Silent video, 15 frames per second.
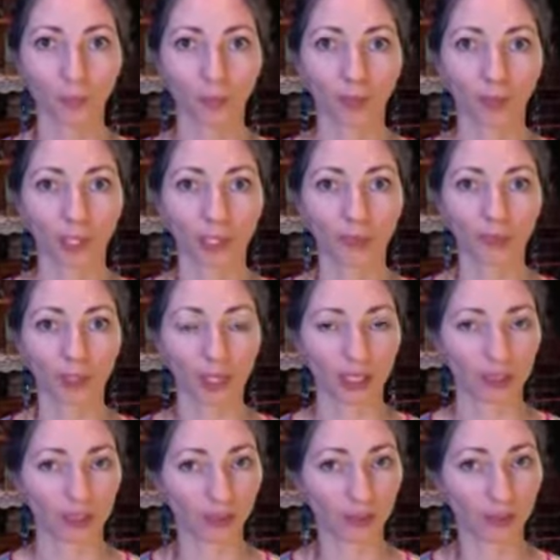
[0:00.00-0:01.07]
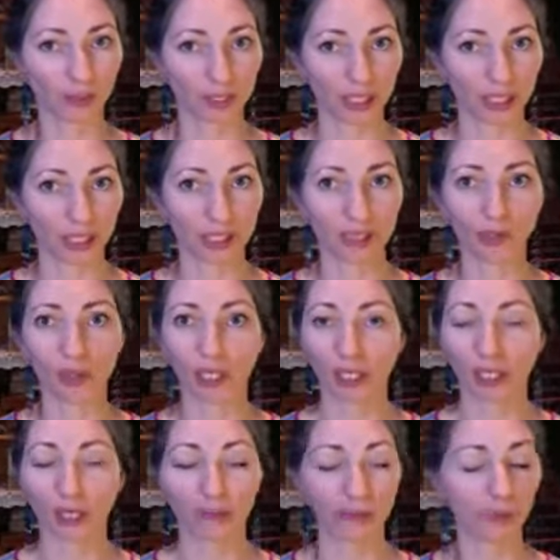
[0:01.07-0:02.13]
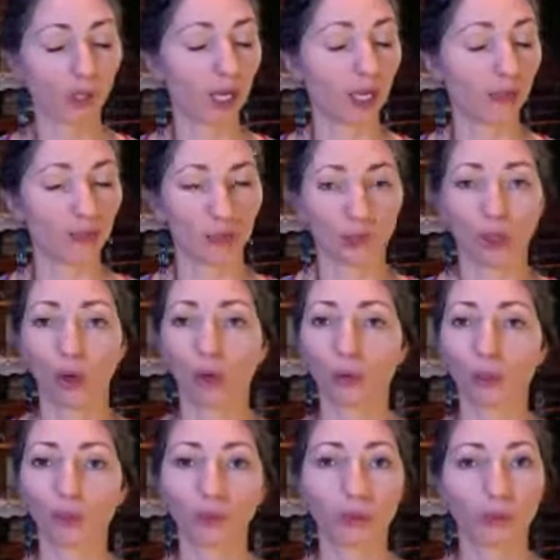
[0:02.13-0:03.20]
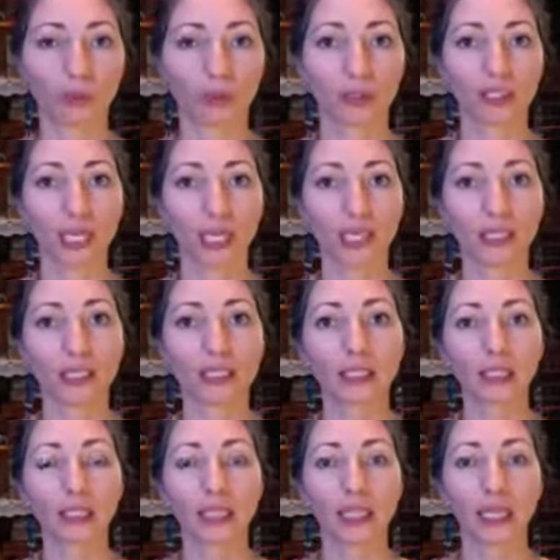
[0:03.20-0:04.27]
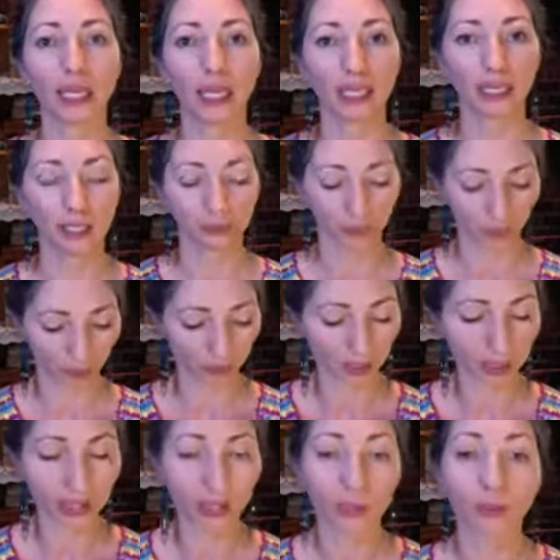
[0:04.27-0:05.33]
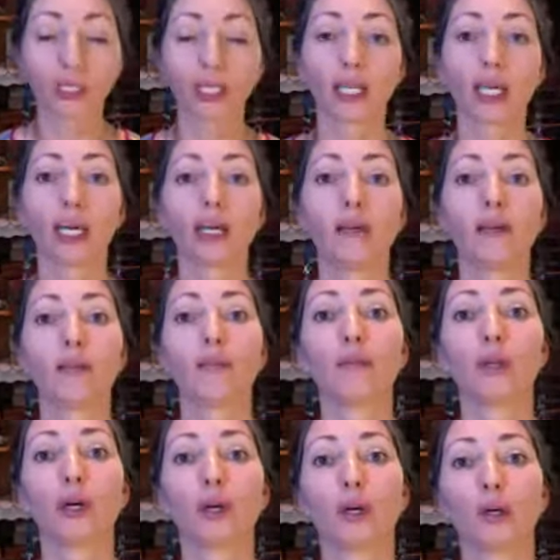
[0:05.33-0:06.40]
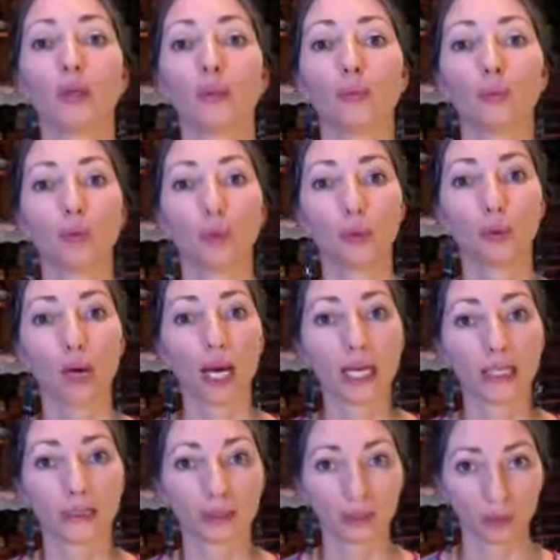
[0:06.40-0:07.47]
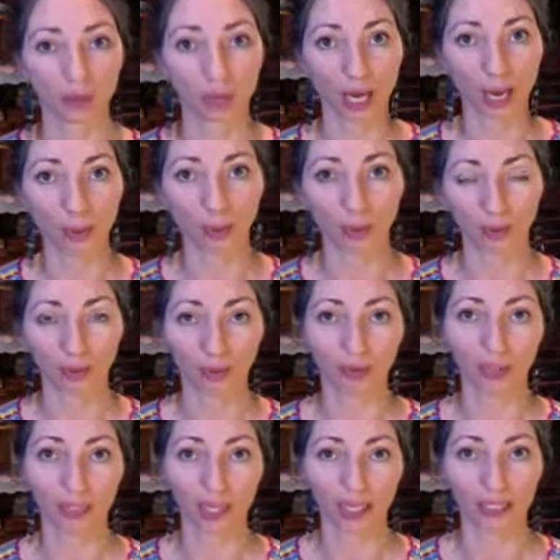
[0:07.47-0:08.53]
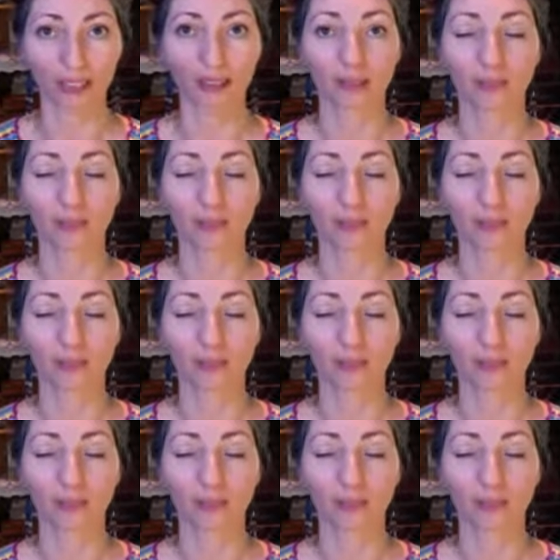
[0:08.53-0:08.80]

If you're standing, you can have your arms long on your sides. And if you're sitting, you can have your hands on your lap, on your thighs.